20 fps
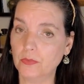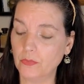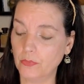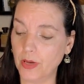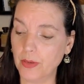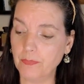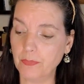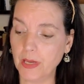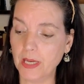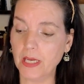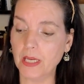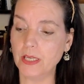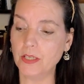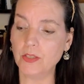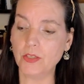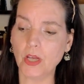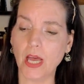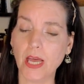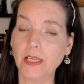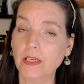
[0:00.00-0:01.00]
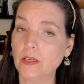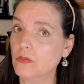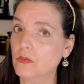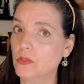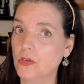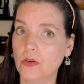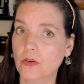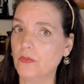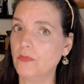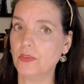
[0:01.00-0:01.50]
webpage. I don't
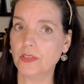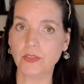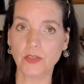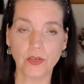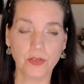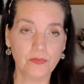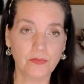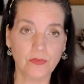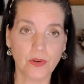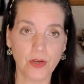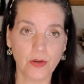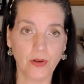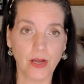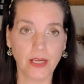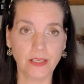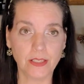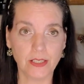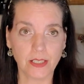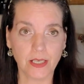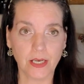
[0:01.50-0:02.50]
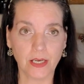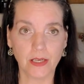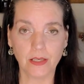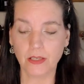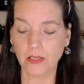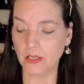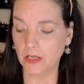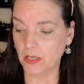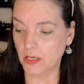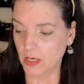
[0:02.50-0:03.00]
know if it's on Fragrantica.
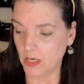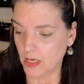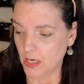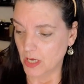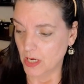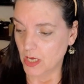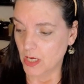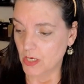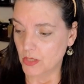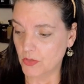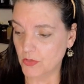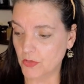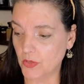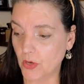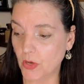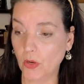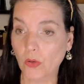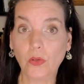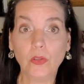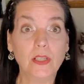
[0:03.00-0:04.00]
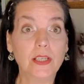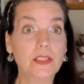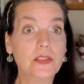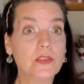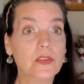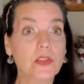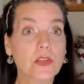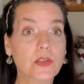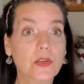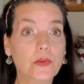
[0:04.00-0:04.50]
So
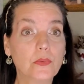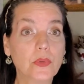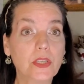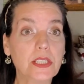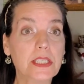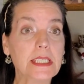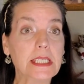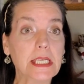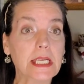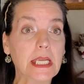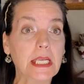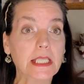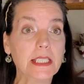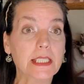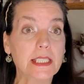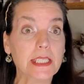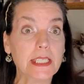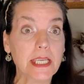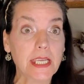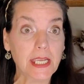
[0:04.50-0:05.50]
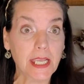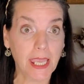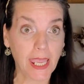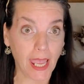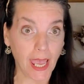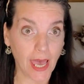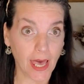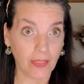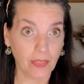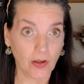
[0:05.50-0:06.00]
let's learn what's in it
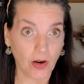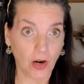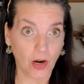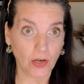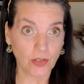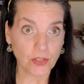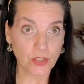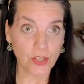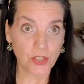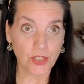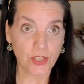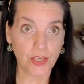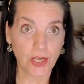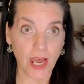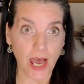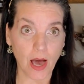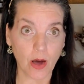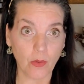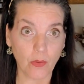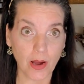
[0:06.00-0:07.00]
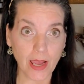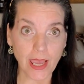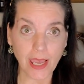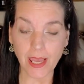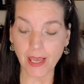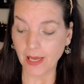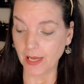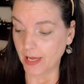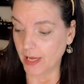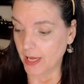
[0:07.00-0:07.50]
together, shall
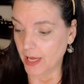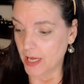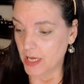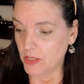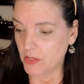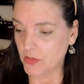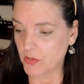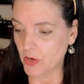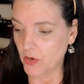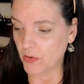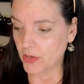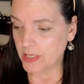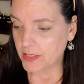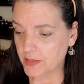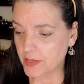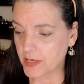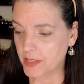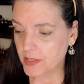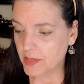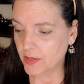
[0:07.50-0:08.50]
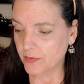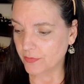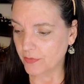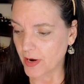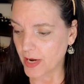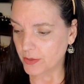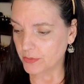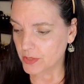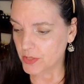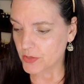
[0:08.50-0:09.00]
we? So says the
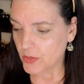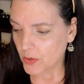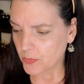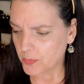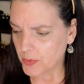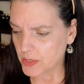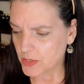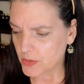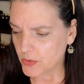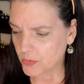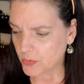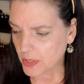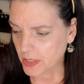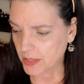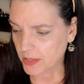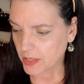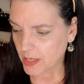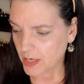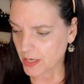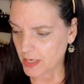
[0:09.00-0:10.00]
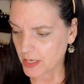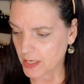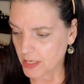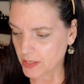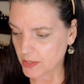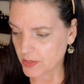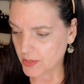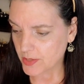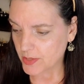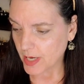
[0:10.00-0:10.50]
fragrance opens with
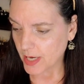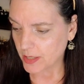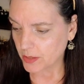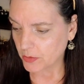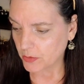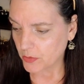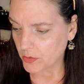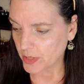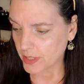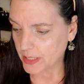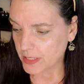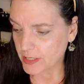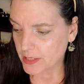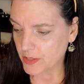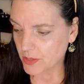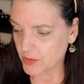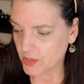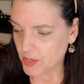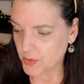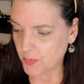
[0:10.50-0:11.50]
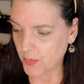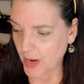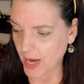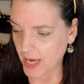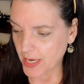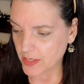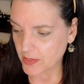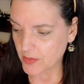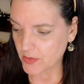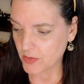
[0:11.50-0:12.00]
a subtle oriental
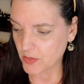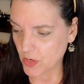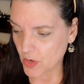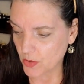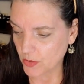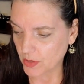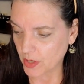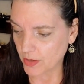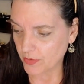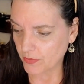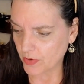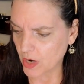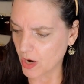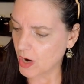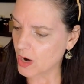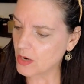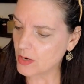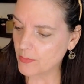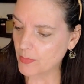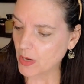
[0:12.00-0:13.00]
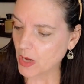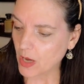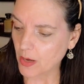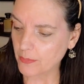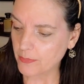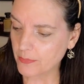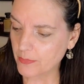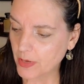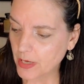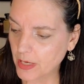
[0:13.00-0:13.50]
spice note of
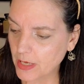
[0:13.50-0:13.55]
cardamom.